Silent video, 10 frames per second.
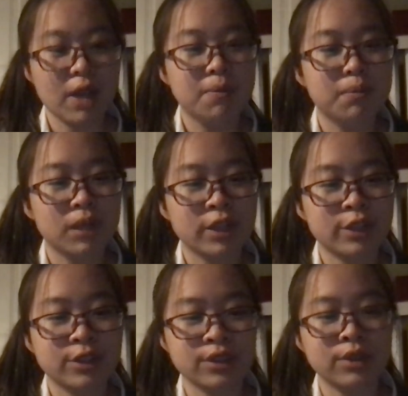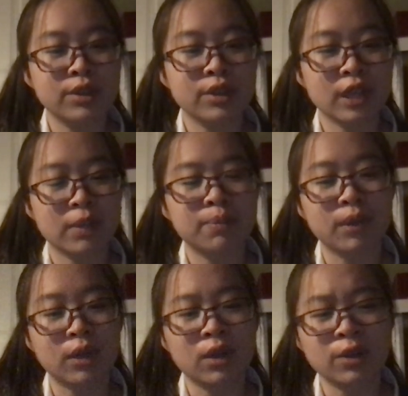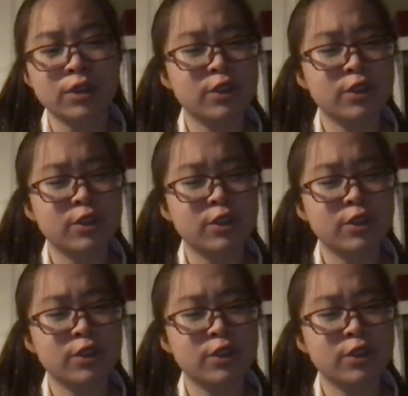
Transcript: But you kept all the